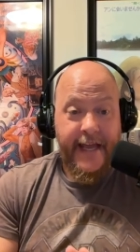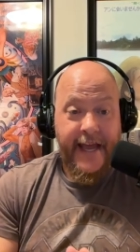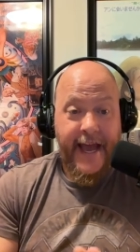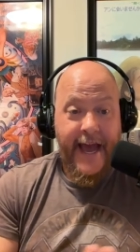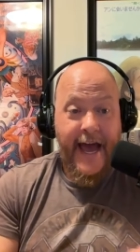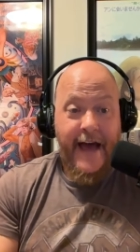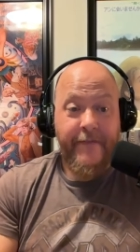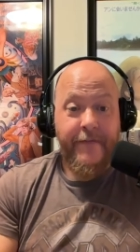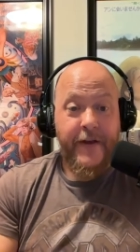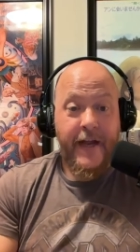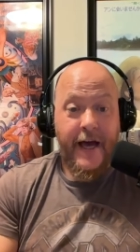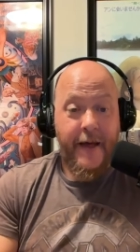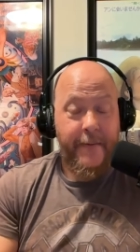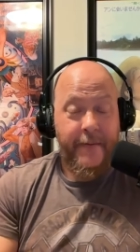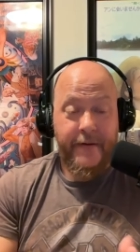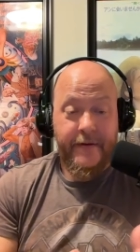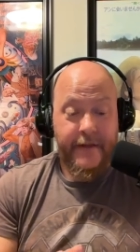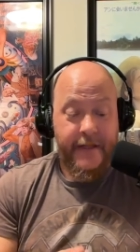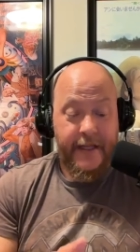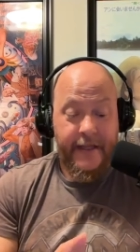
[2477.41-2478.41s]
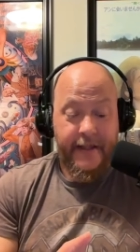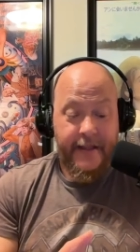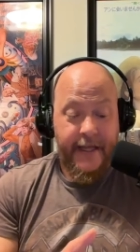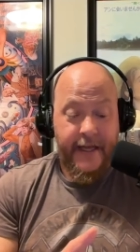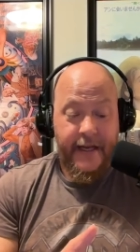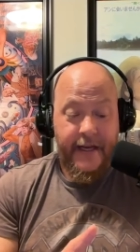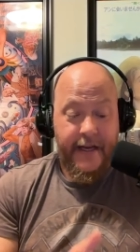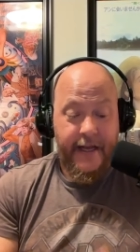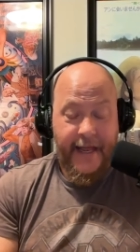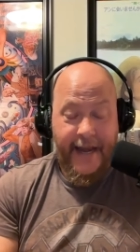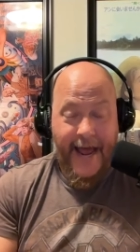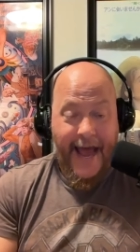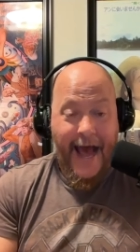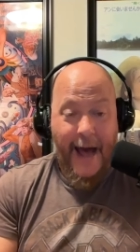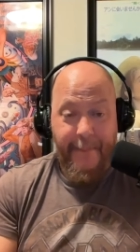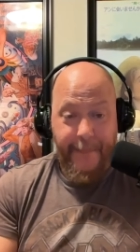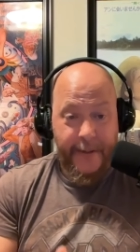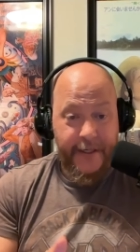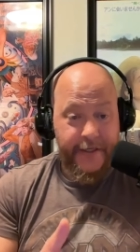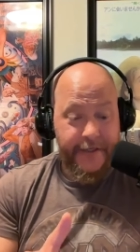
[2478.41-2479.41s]
they have not that that it
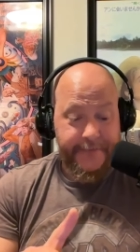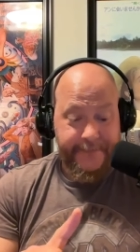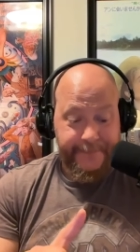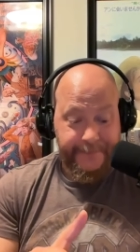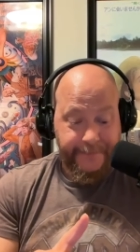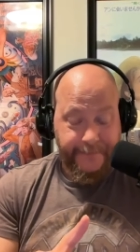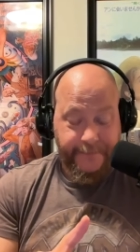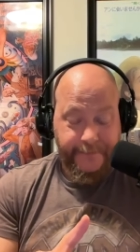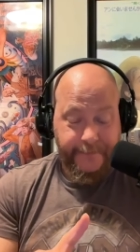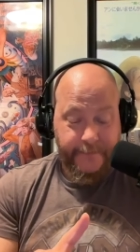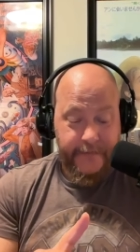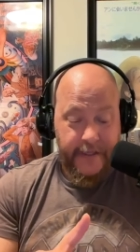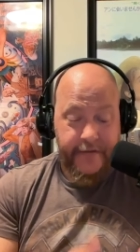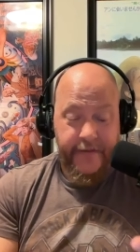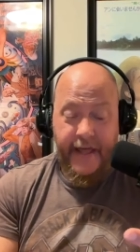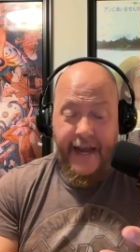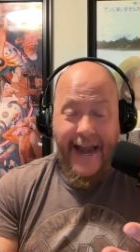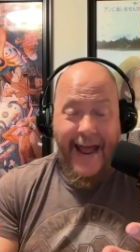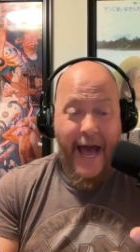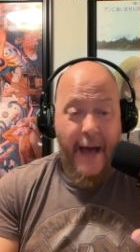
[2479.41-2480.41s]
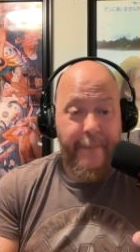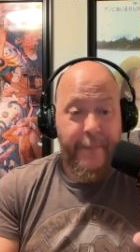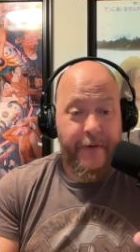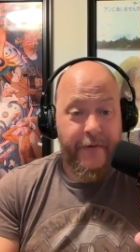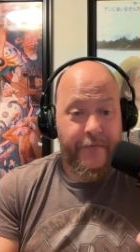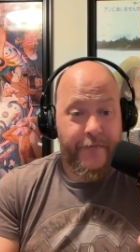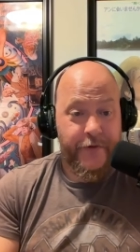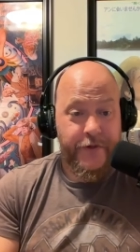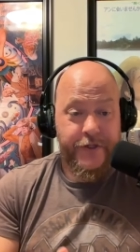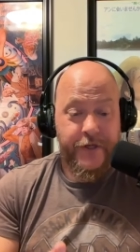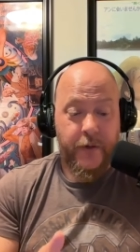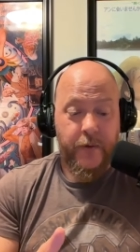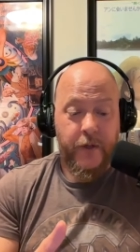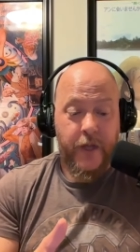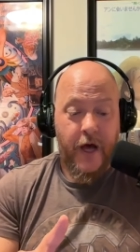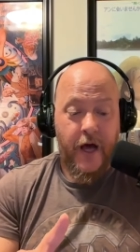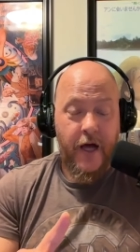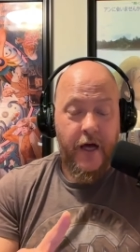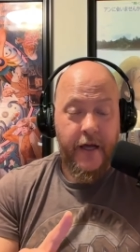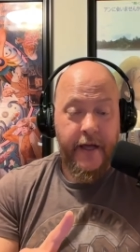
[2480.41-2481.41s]
happened that it happened for so
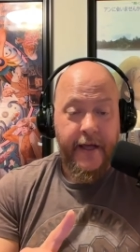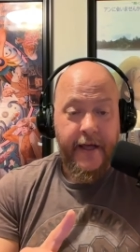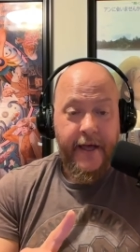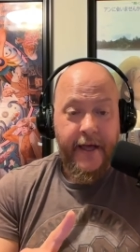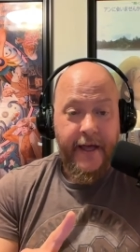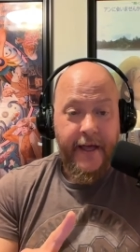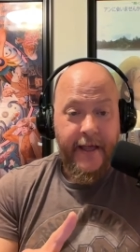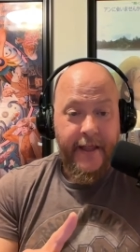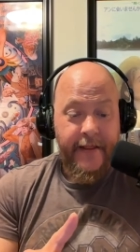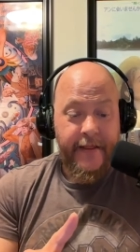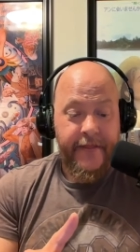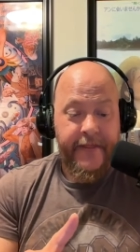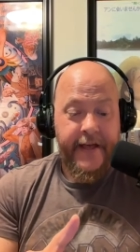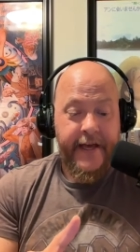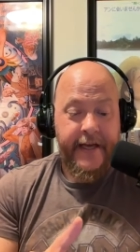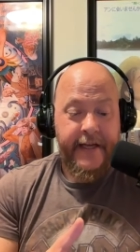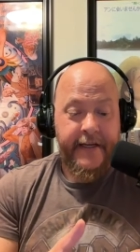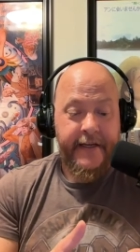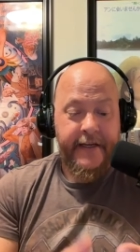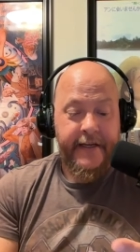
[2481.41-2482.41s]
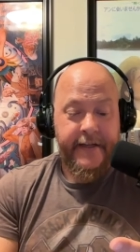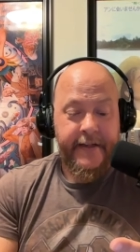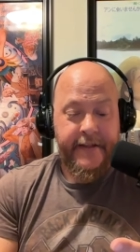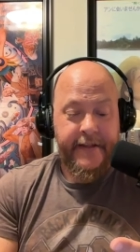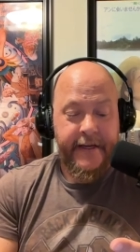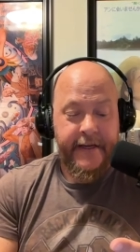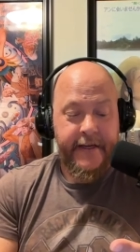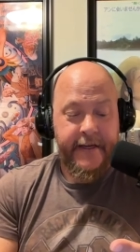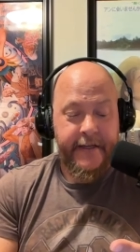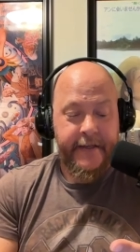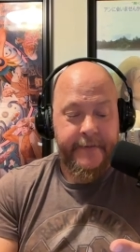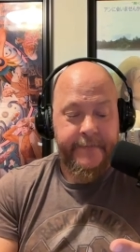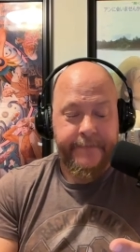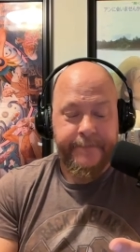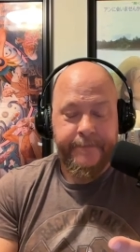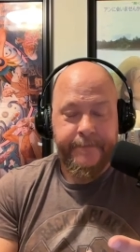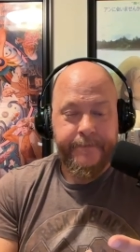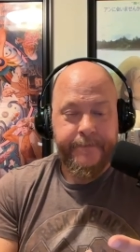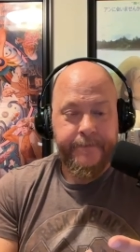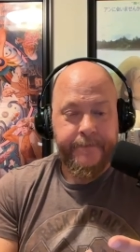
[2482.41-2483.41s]
long that the
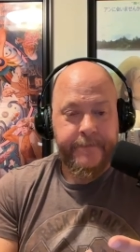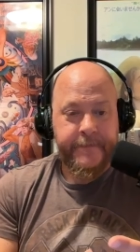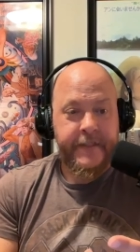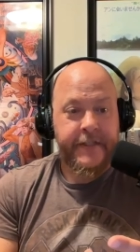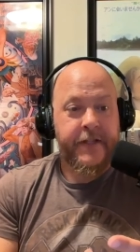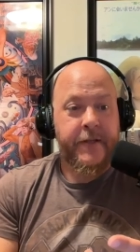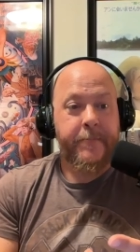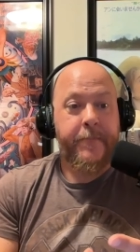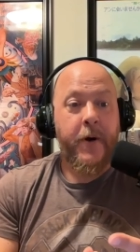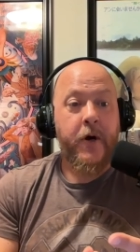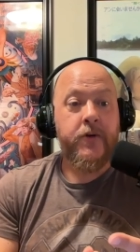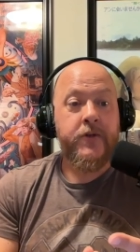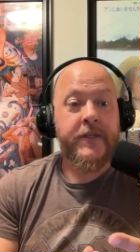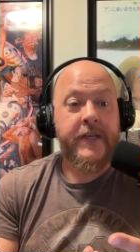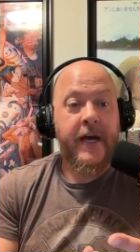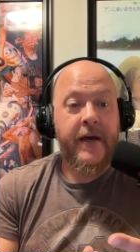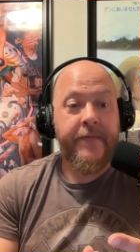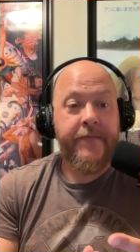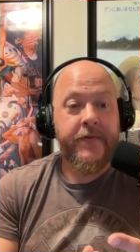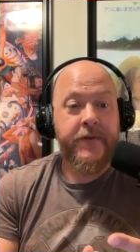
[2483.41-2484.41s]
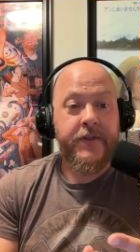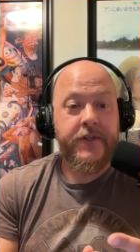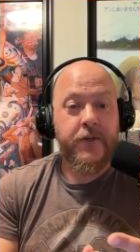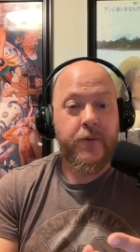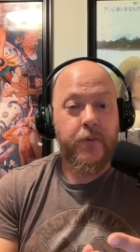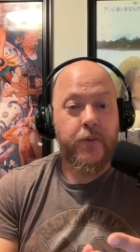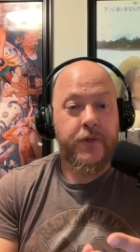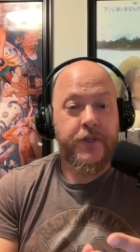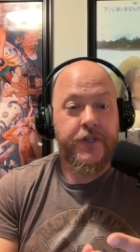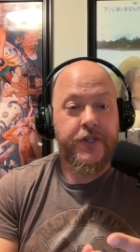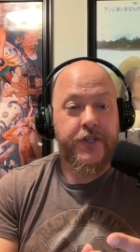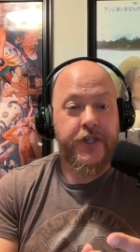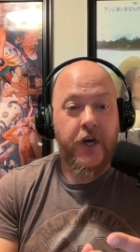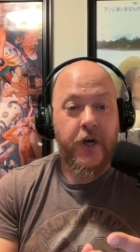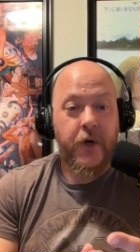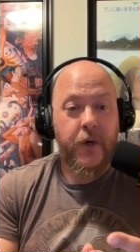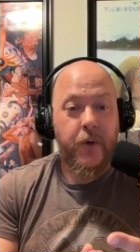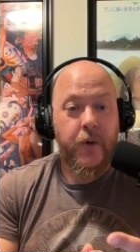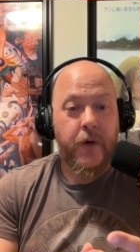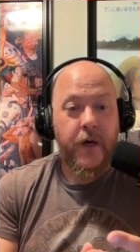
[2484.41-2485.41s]
that the post office was
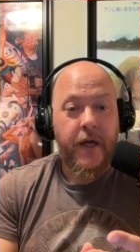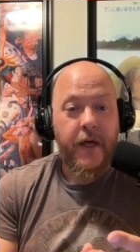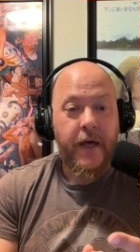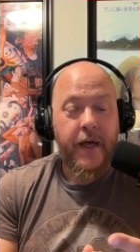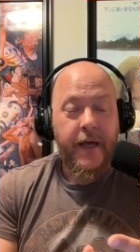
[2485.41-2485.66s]
so